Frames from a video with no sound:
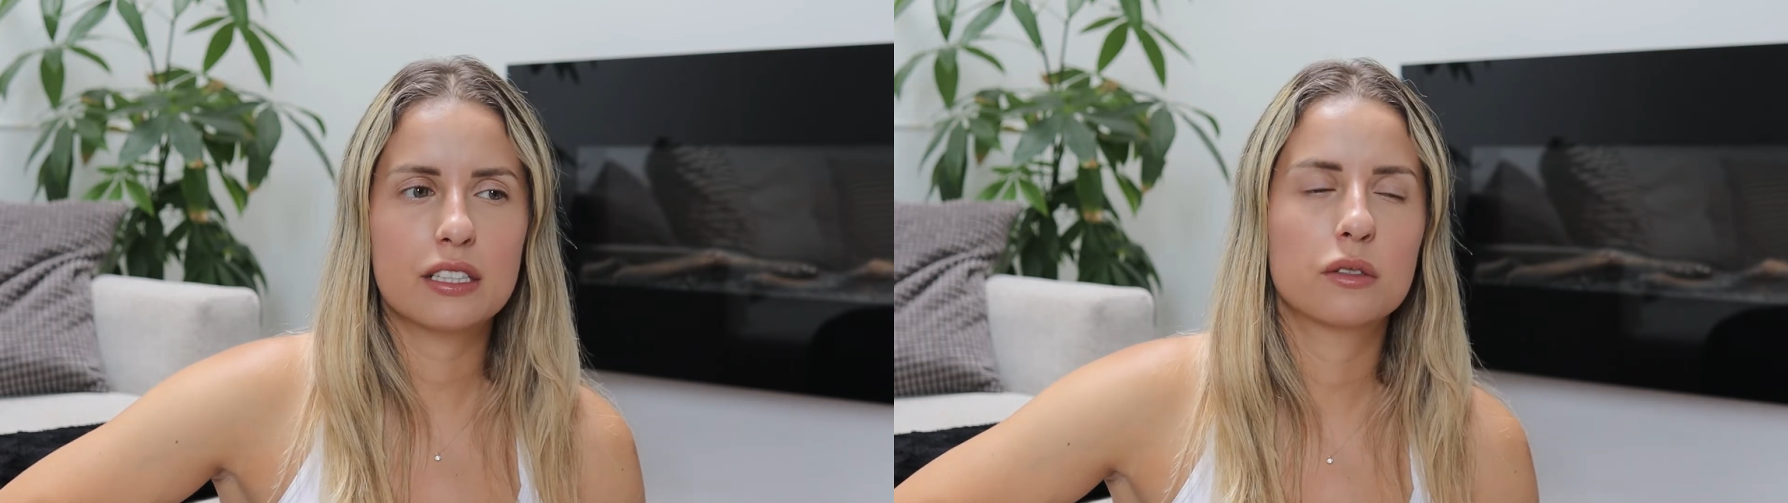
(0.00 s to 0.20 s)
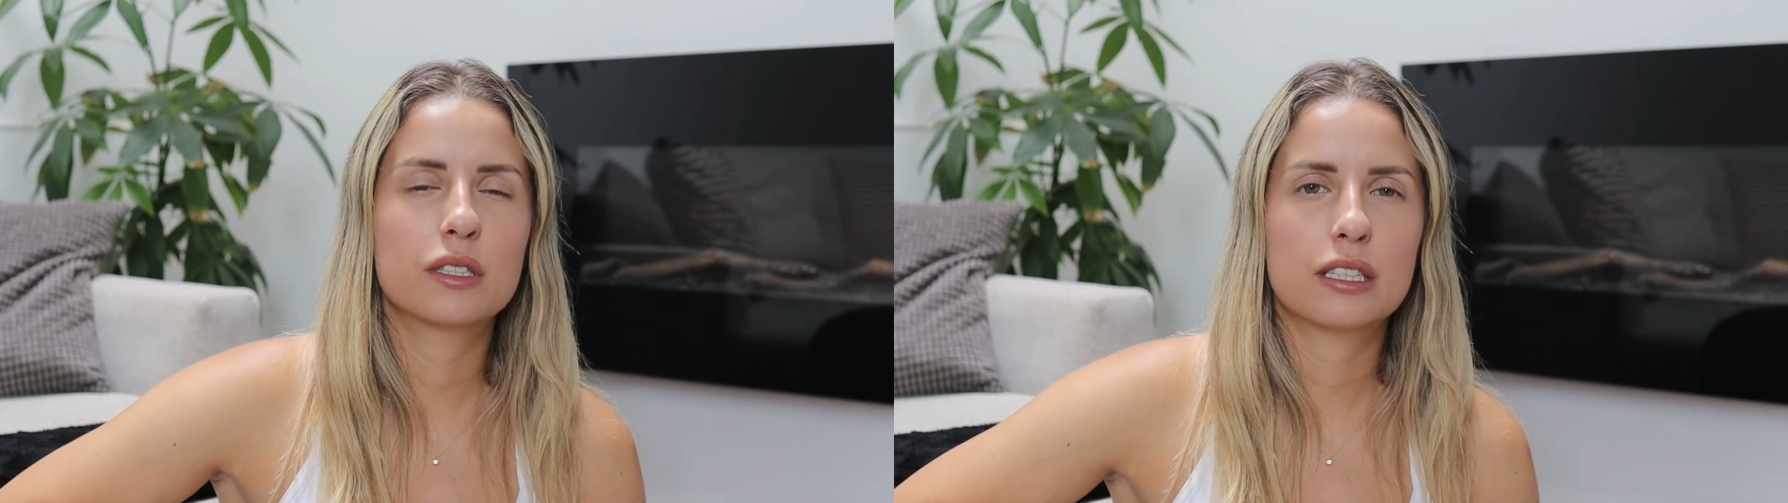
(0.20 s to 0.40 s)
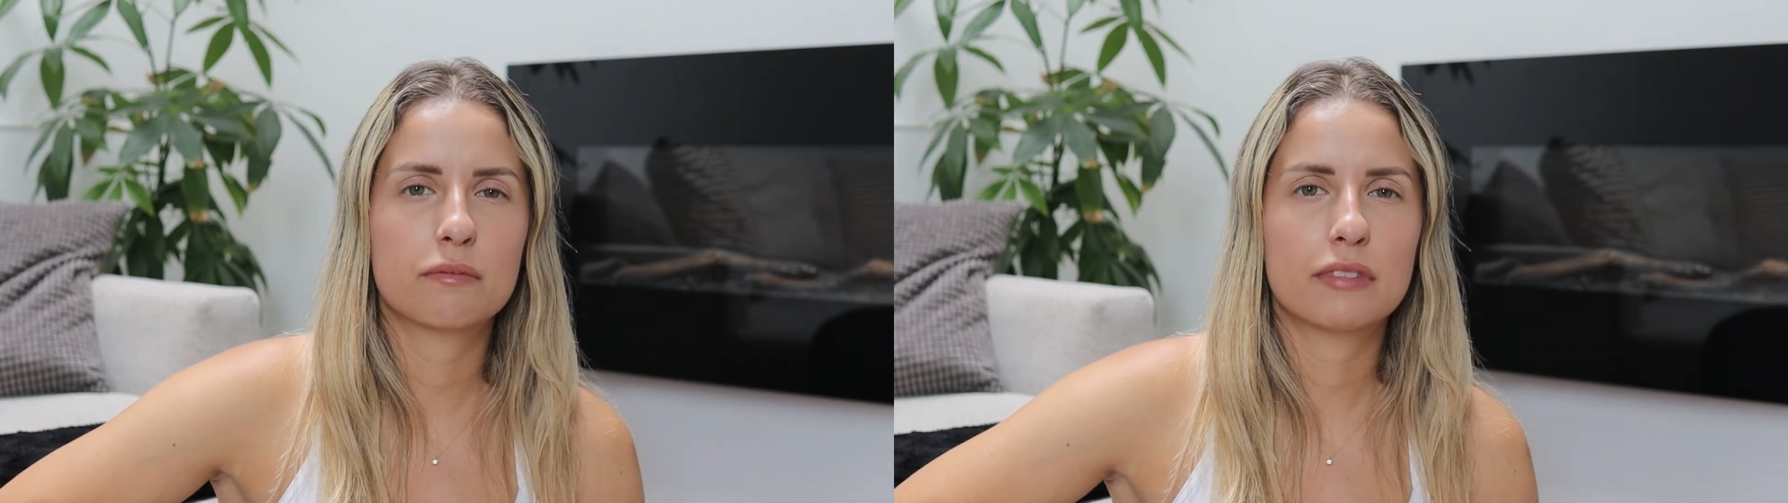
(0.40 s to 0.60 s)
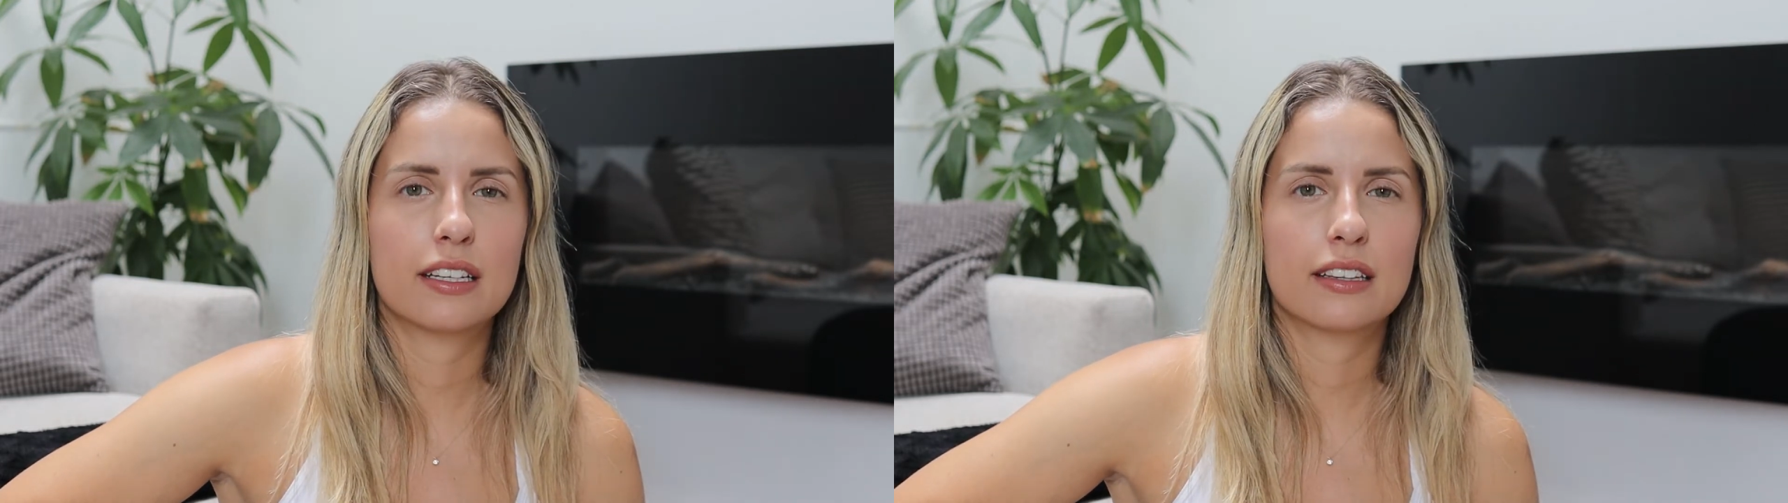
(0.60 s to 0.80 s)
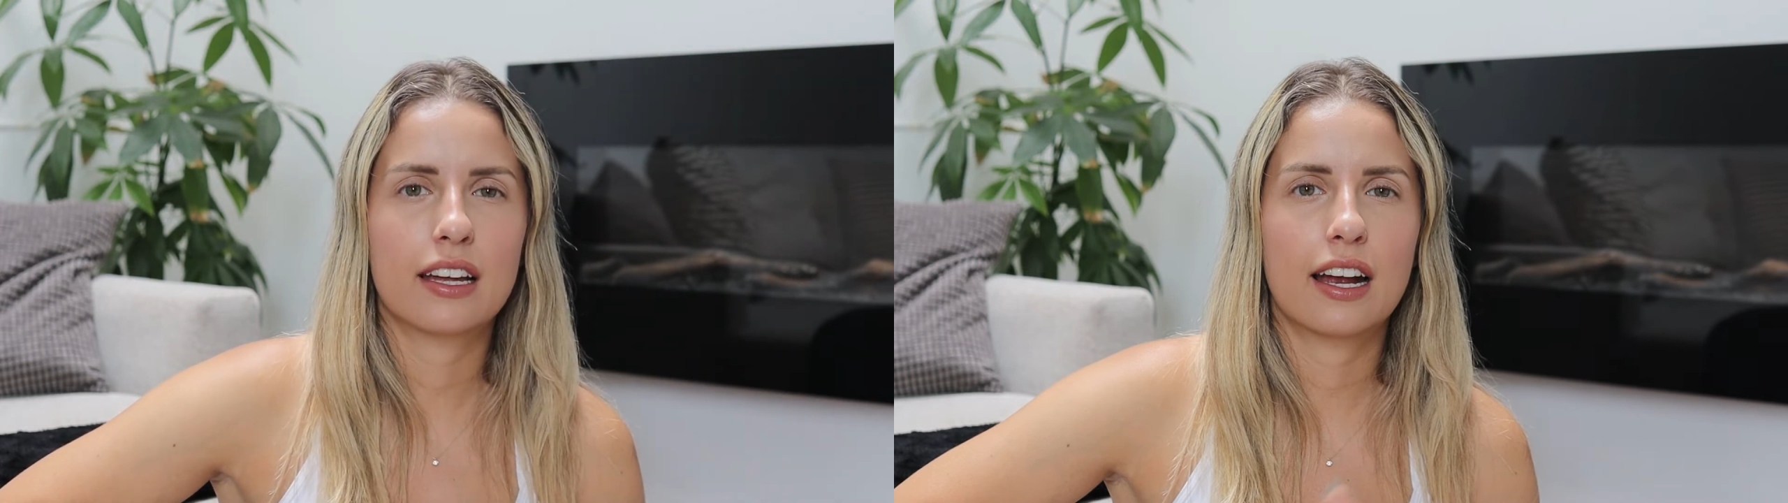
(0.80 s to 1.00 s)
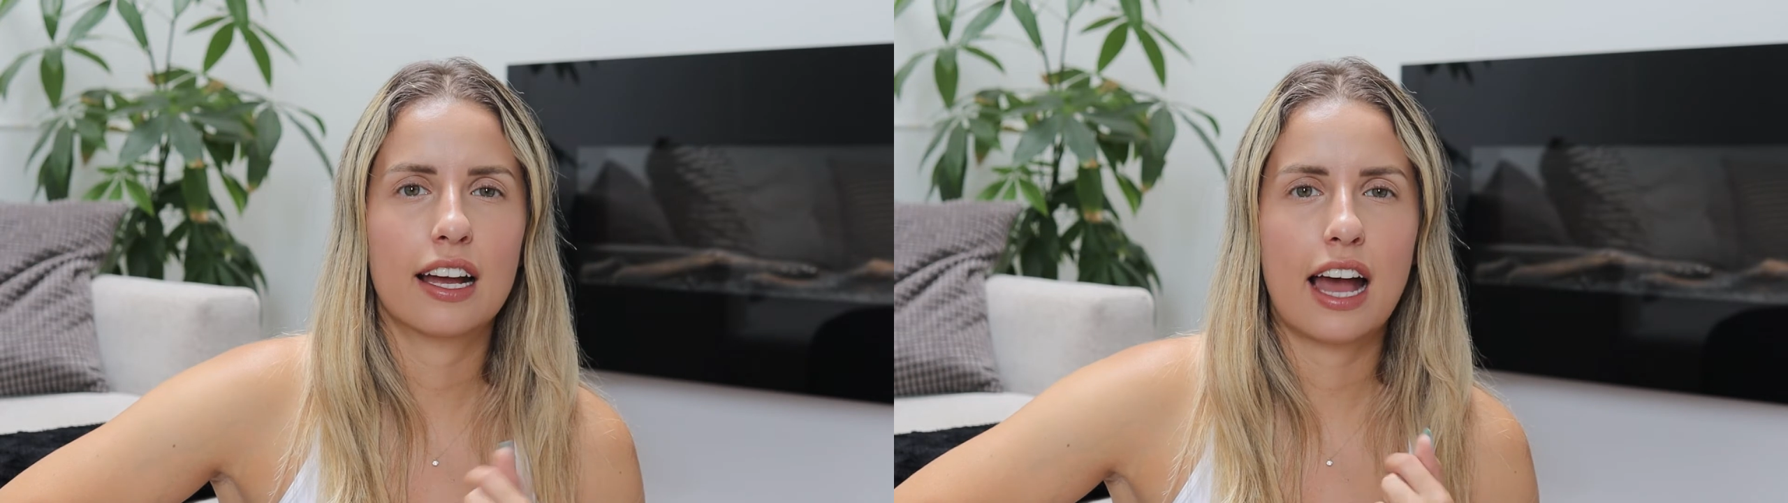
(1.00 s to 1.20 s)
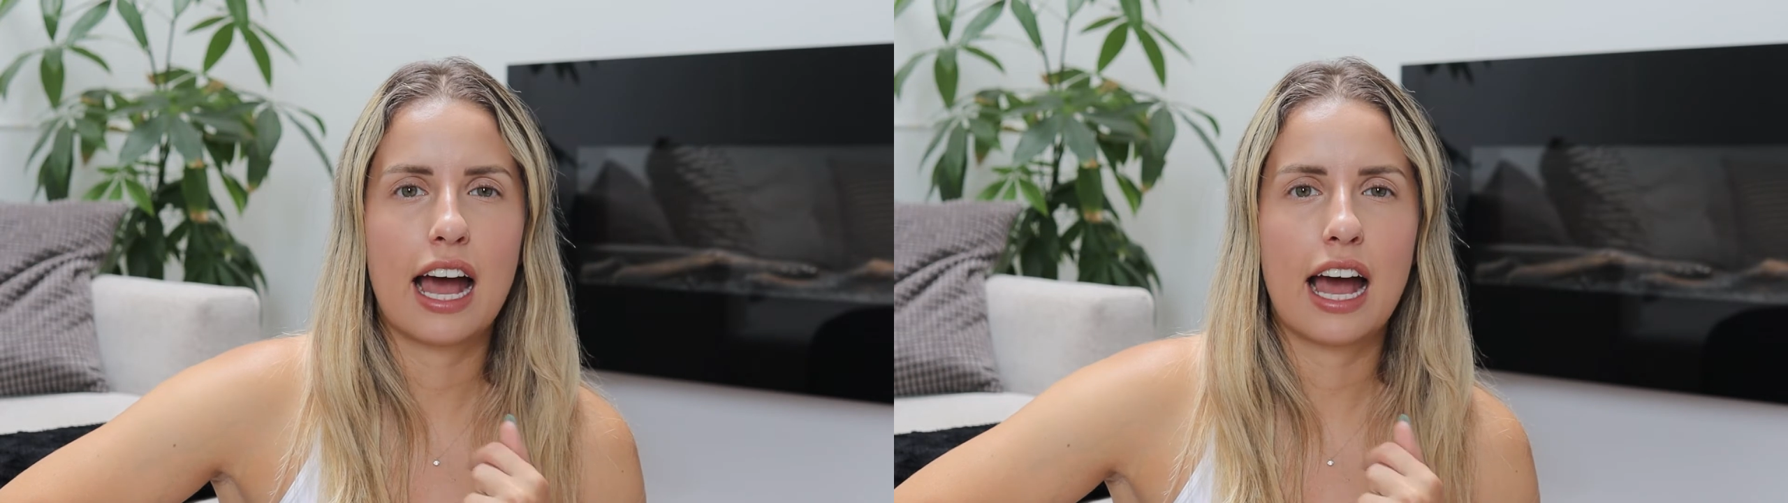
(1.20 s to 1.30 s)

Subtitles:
it was something that I